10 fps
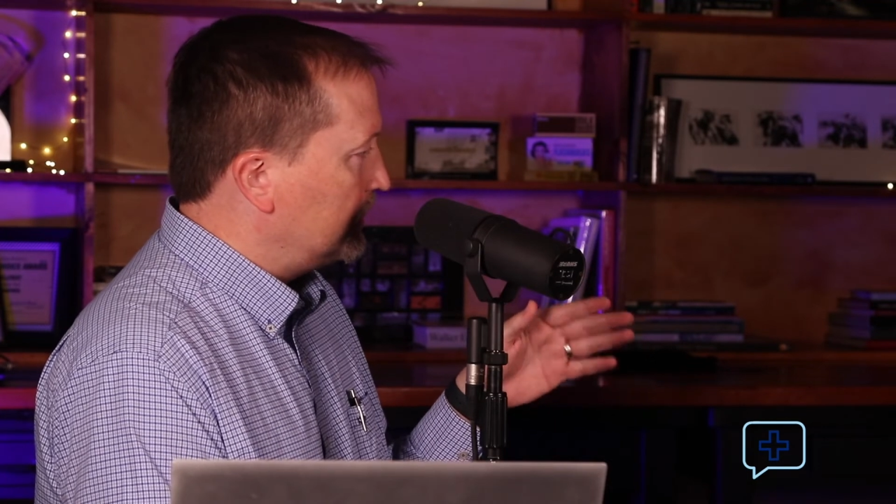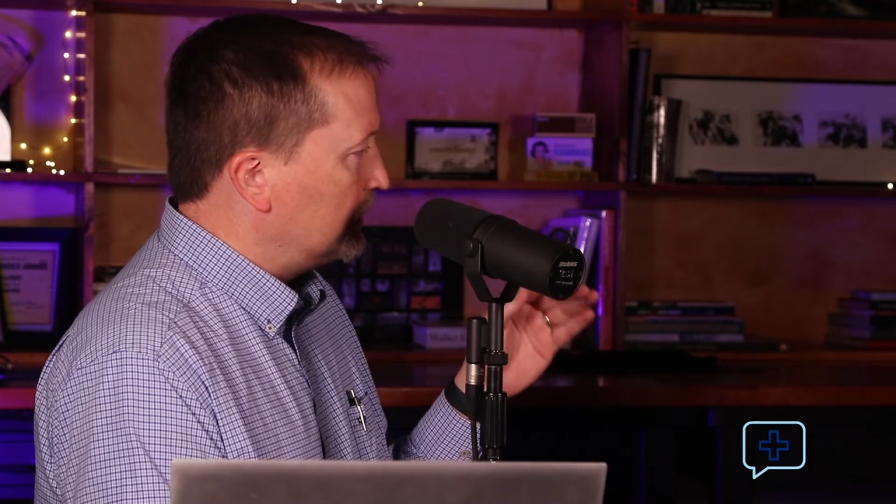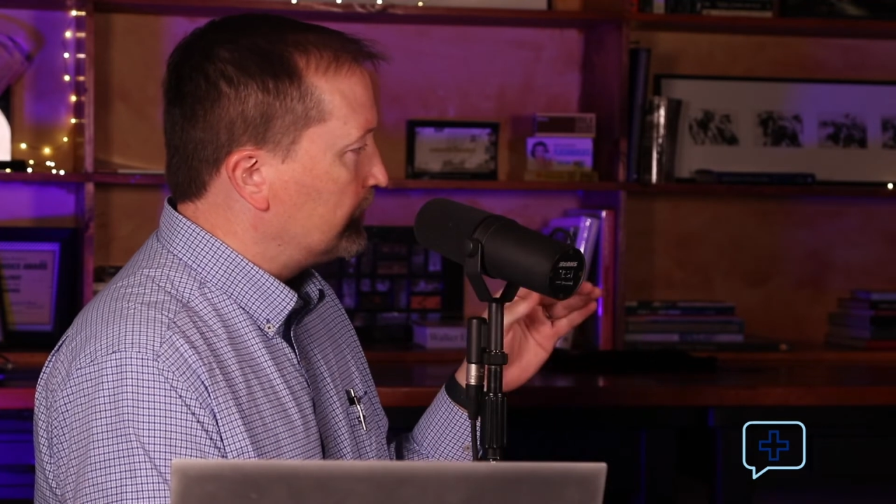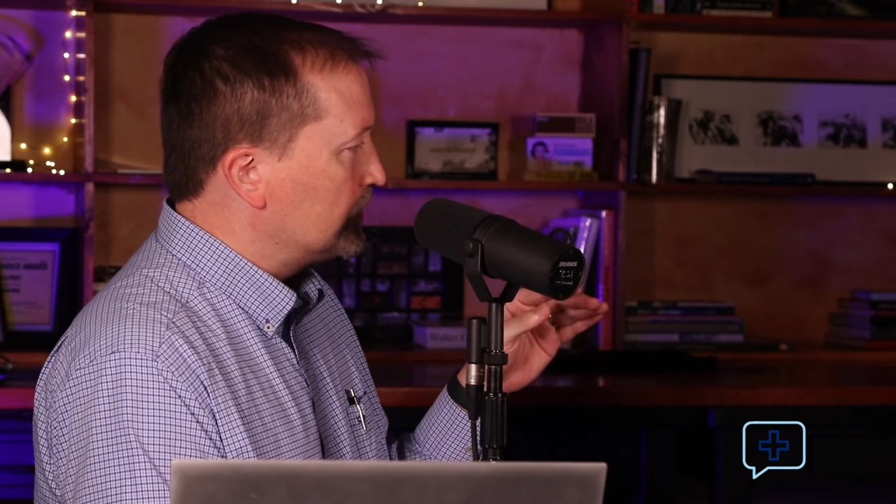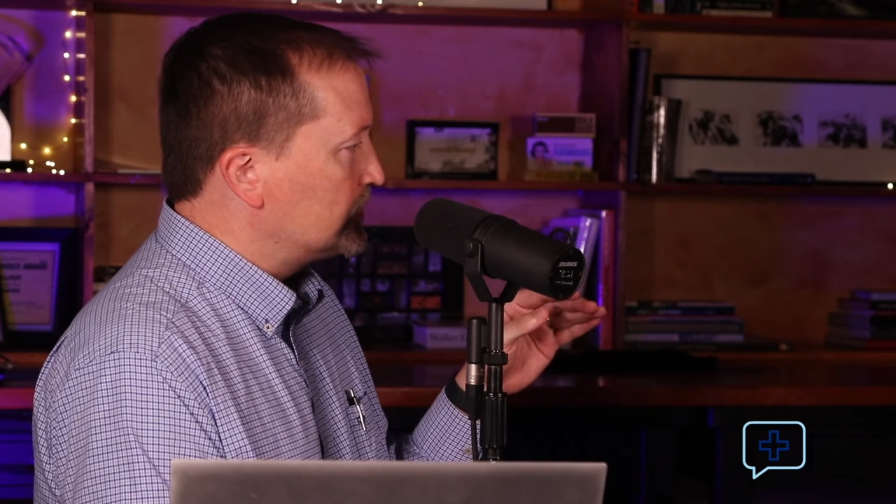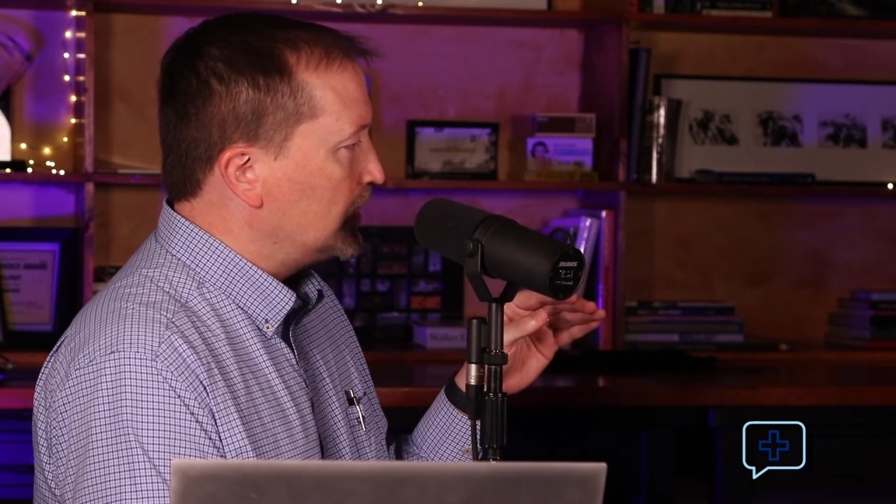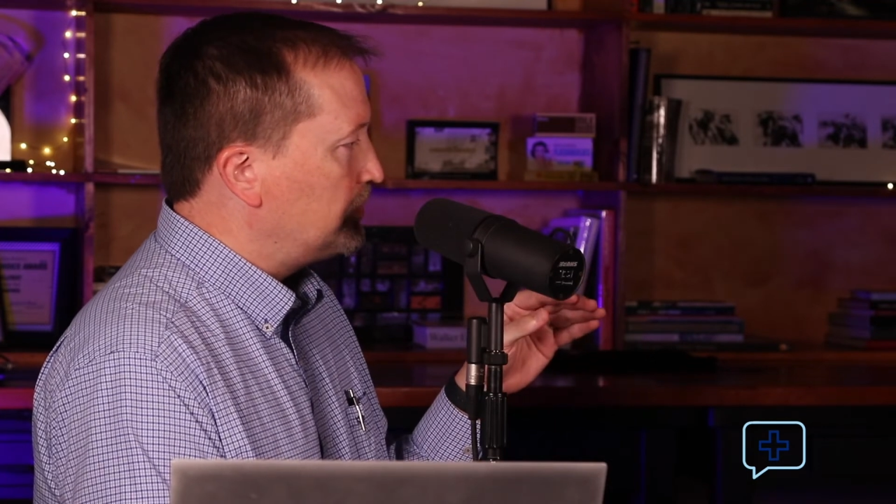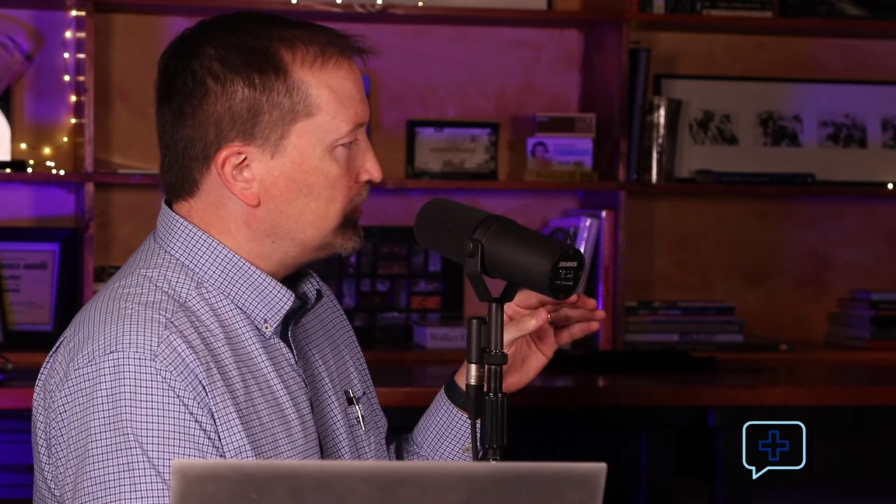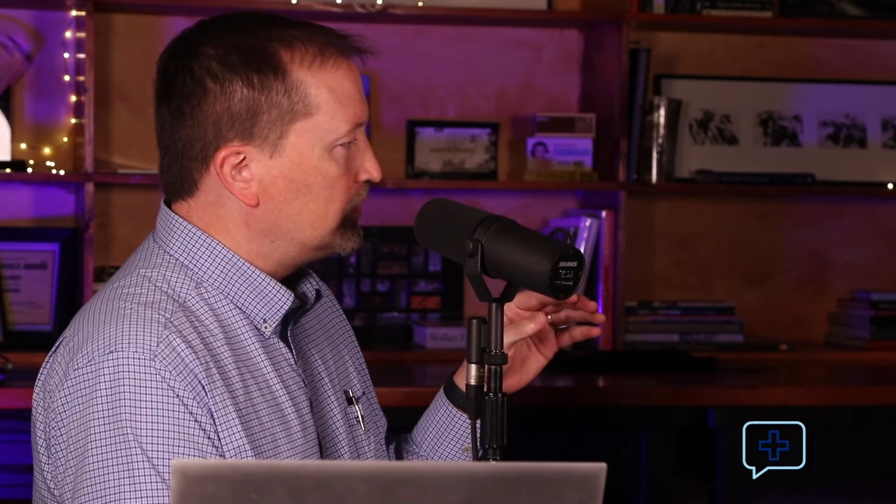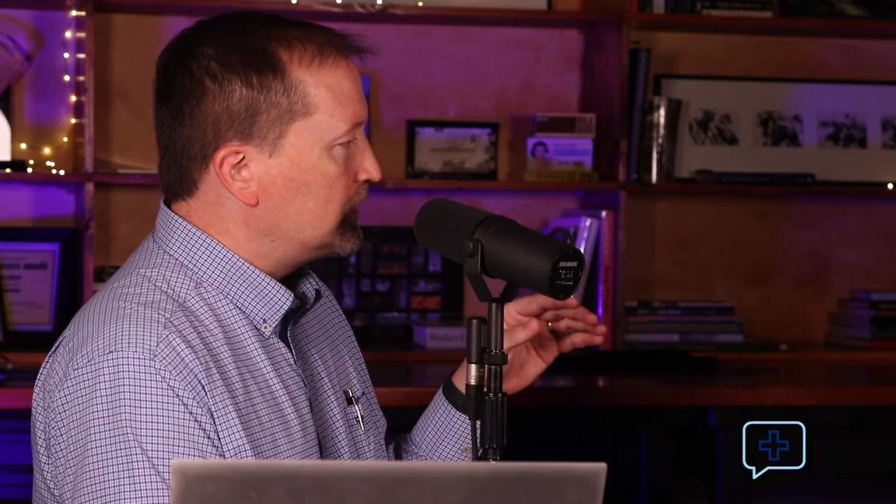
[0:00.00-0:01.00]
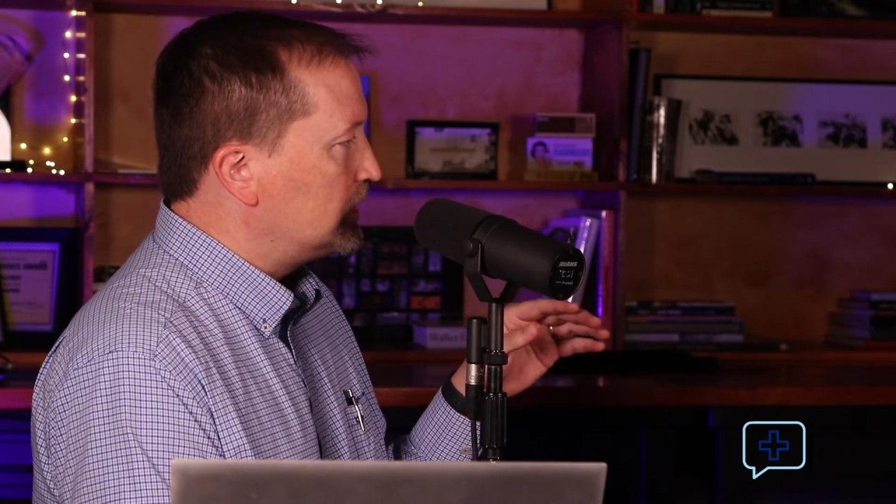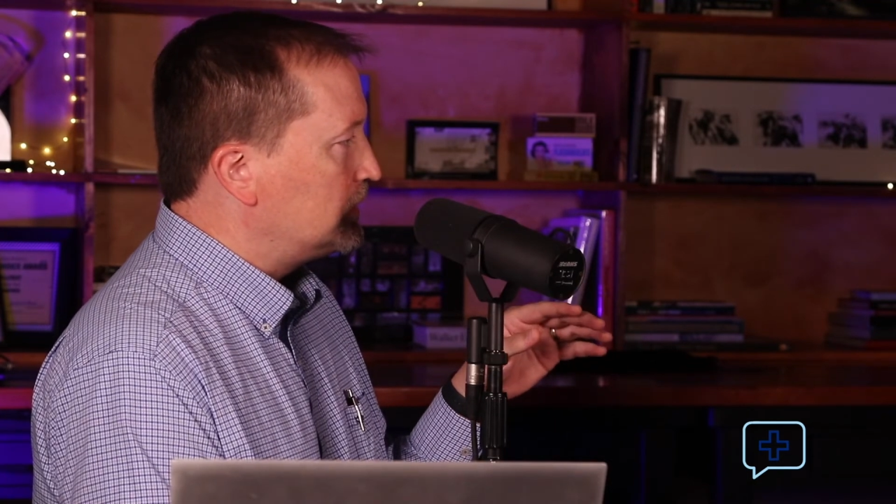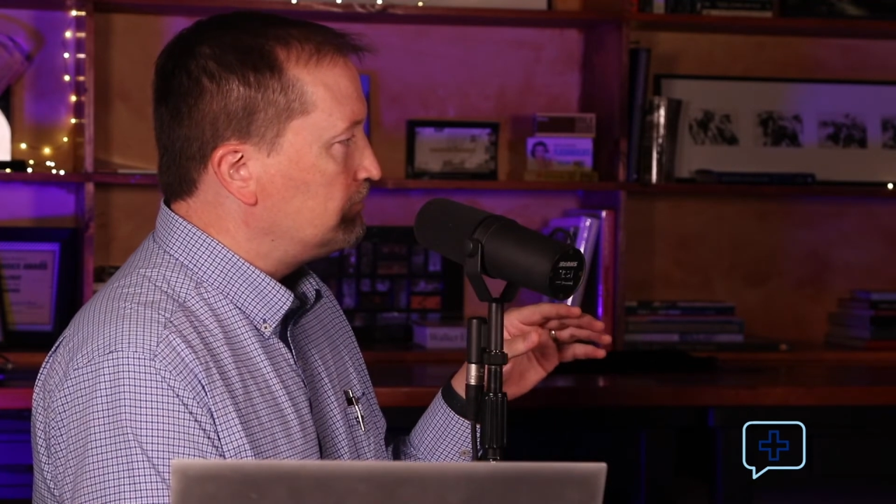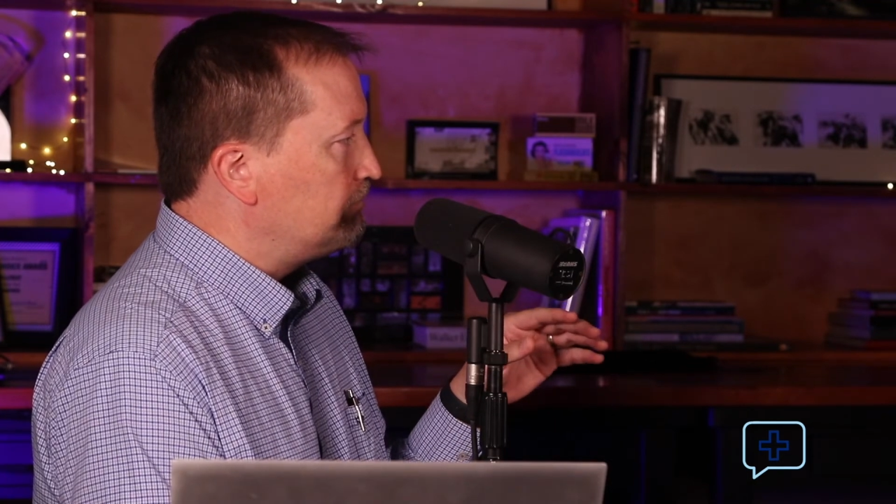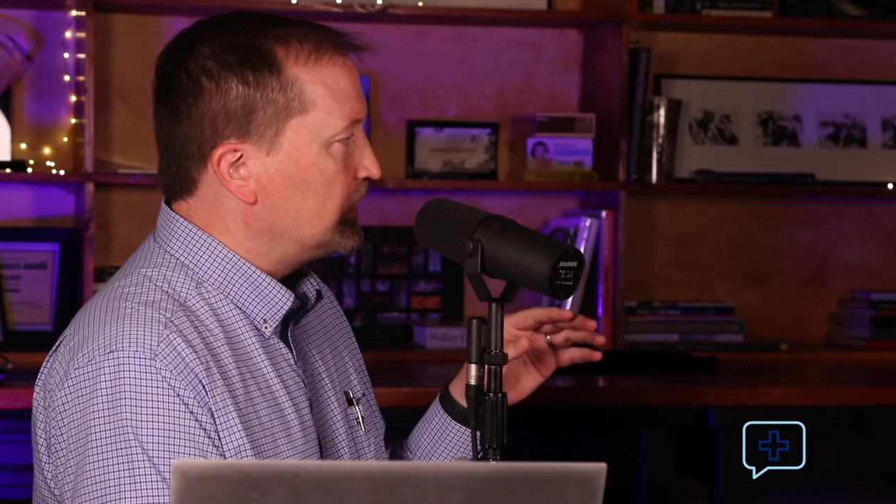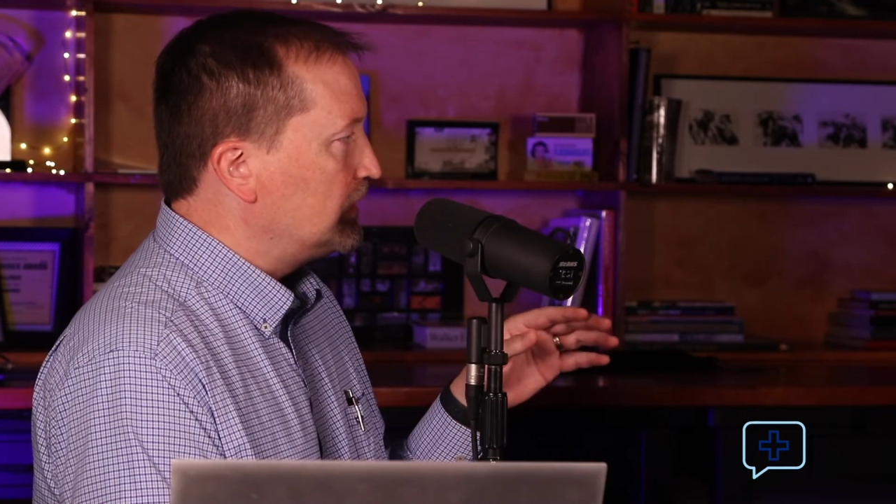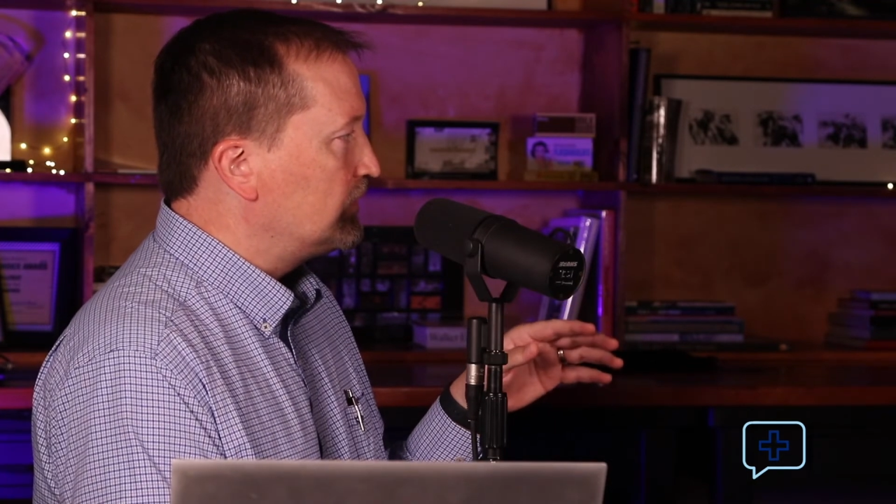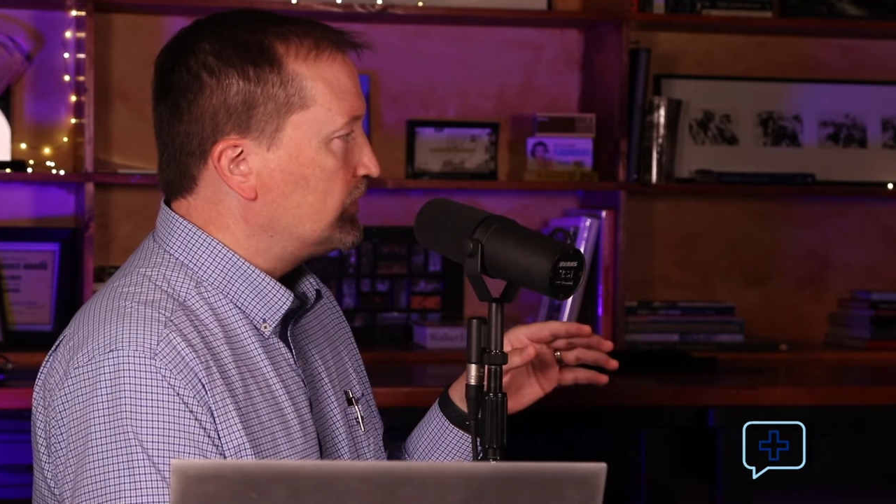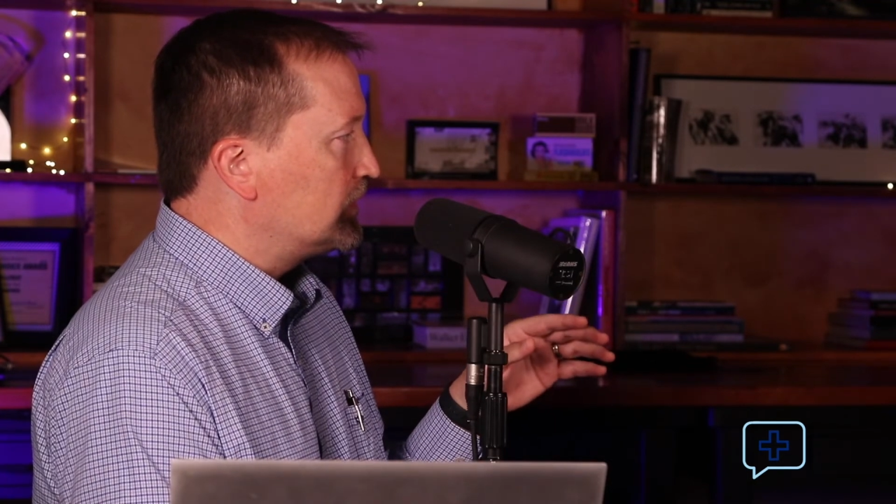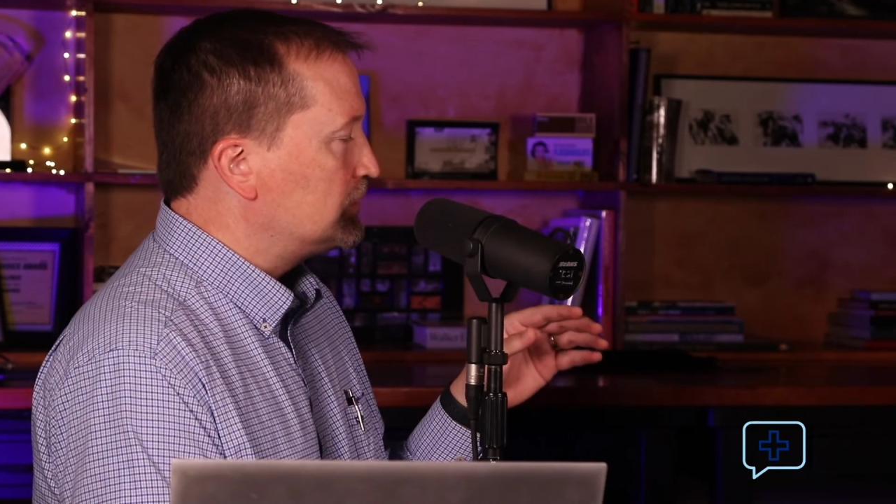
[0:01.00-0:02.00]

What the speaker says: Like, for example, if